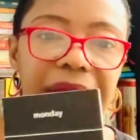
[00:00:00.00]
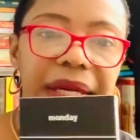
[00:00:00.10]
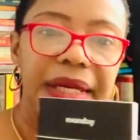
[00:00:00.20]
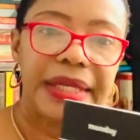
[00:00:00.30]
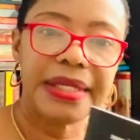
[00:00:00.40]

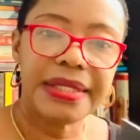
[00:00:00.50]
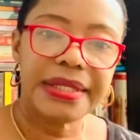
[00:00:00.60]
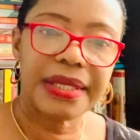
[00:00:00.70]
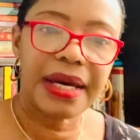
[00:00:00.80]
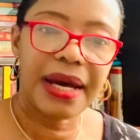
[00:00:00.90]

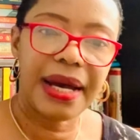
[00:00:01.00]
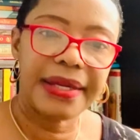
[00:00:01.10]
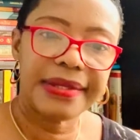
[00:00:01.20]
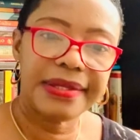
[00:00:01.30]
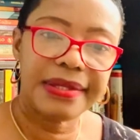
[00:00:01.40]
is
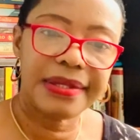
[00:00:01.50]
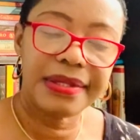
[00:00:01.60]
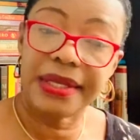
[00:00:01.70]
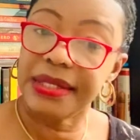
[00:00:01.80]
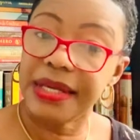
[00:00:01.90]
I'm
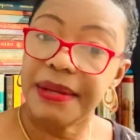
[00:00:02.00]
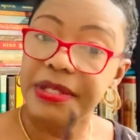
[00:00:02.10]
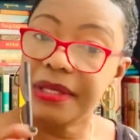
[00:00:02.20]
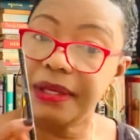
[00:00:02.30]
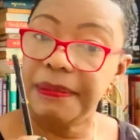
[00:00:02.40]

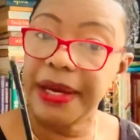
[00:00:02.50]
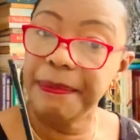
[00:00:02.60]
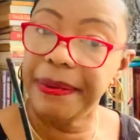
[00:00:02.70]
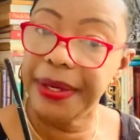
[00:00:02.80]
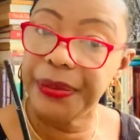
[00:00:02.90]
still on my
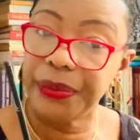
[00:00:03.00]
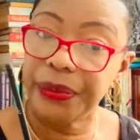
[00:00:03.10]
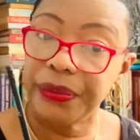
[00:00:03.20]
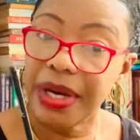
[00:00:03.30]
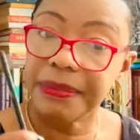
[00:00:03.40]
bed
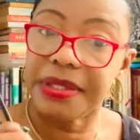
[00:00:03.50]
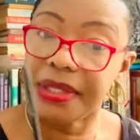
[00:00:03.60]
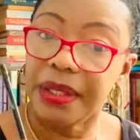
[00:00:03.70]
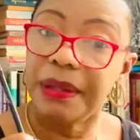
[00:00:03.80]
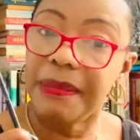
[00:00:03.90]
though. I'm
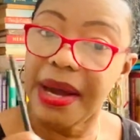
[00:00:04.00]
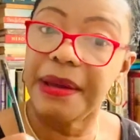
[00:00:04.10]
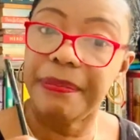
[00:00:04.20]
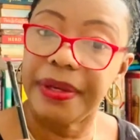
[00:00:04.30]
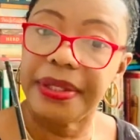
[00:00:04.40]
still on my
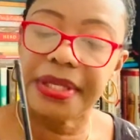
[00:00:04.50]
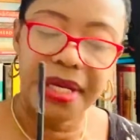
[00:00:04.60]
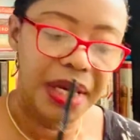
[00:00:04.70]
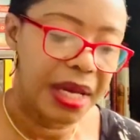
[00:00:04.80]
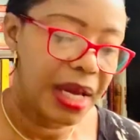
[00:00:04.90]
bed.
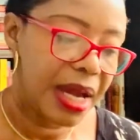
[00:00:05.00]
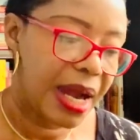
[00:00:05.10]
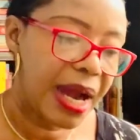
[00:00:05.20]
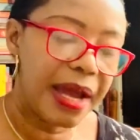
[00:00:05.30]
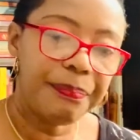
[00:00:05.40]

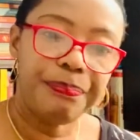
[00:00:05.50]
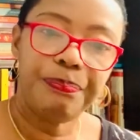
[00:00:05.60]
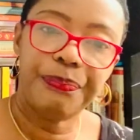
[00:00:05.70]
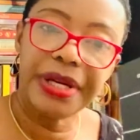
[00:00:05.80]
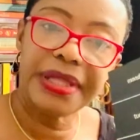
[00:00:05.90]
I
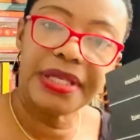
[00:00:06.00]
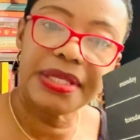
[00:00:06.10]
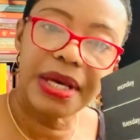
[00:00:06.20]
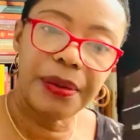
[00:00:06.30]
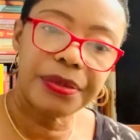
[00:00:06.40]
bring
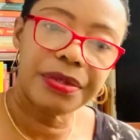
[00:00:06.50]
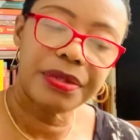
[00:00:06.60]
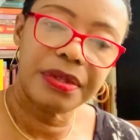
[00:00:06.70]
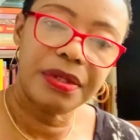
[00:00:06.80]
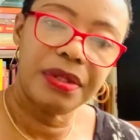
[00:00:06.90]
this out,
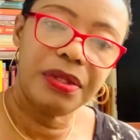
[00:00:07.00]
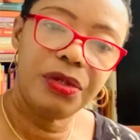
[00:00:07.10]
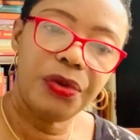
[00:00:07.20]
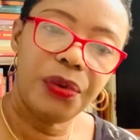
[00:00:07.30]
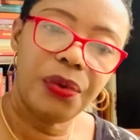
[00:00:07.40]

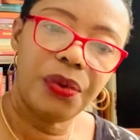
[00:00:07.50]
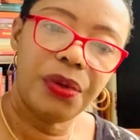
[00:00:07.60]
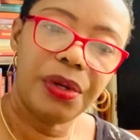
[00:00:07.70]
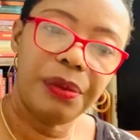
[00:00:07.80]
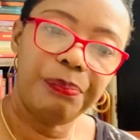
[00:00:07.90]

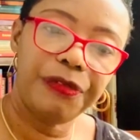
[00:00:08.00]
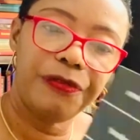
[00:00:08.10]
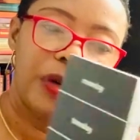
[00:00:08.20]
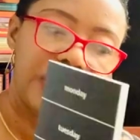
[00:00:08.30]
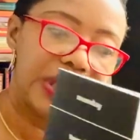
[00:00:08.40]

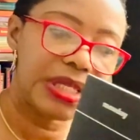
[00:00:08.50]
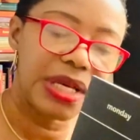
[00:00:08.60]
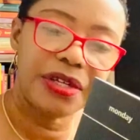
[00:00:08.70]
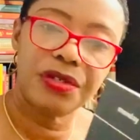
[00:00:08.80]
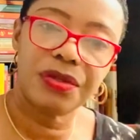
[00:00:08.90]
before this,
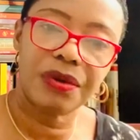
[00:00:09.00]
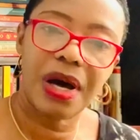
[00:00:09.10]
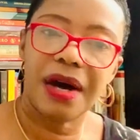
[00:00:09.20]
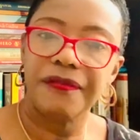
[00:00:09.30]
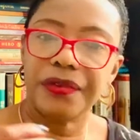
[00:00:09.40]
I used to
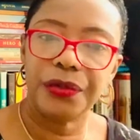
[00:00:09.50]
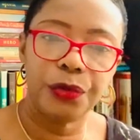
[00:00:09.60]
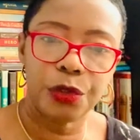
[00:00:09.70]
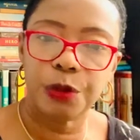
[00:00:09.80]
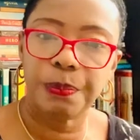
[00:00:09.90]
have a
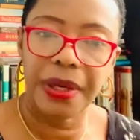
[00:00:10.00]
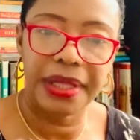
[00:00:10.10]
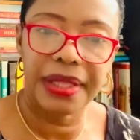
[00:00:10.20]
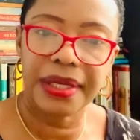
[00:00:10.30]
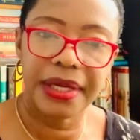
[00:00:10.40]

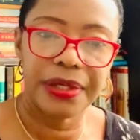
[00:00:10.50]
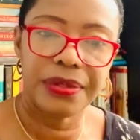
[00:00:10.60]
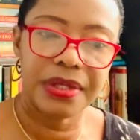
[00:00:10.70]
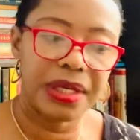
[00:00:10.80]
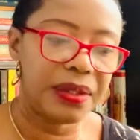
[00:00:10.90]
notepad that I
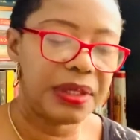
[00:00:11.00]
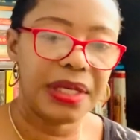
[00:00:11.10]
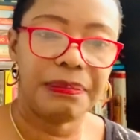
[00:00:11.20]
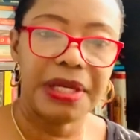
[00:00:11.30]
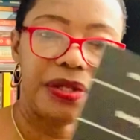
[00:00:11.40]
use and all
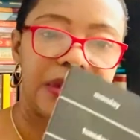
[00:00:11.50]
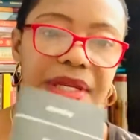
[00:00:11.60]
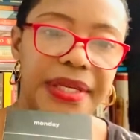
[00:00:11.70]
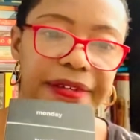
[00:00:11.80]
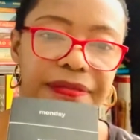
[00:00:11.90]
that. My daughter
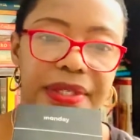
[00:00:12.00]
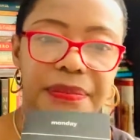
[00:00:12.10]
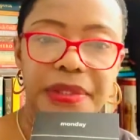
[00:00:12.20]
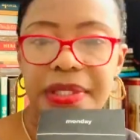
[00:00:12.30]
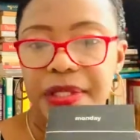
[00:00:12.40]
gifted
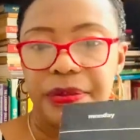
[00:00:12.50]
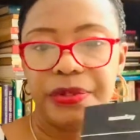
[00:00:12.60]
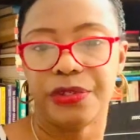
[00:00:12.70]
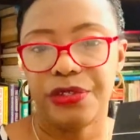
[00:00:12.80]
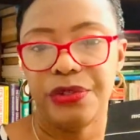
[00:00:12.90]
me this
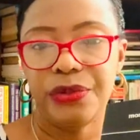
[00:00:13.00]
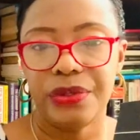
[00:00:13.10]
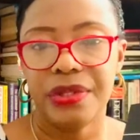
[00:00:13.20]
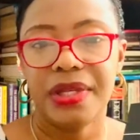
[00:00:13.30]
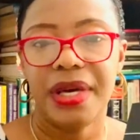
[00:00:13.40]
because she
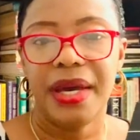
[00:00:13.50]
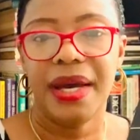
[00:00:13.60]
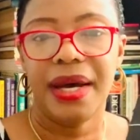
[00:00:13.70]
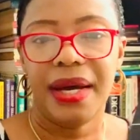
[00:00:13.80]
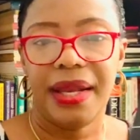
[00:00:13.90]
knows
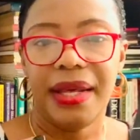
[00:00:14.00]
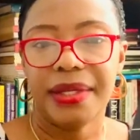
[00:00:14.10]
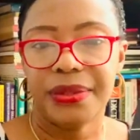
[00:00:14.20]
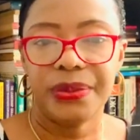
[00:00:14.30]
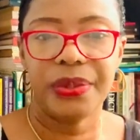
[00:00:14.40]
I like
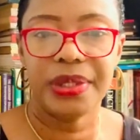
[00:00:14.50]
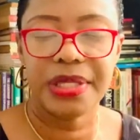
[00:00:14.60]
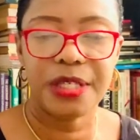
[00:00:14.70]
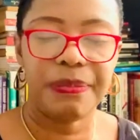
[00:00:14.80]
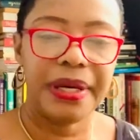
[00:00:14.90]
to do all
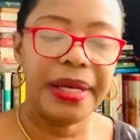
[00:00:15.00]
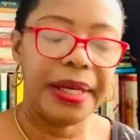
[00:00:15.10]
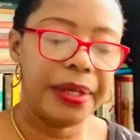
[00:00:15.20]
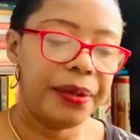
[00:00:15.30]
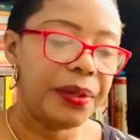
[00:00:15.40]
this planning
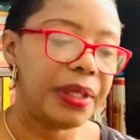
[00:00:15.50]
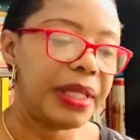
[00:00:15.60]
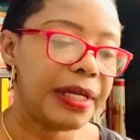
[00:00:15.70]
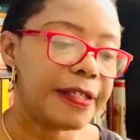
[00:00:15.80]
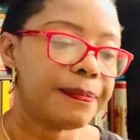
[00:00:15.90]
and all that.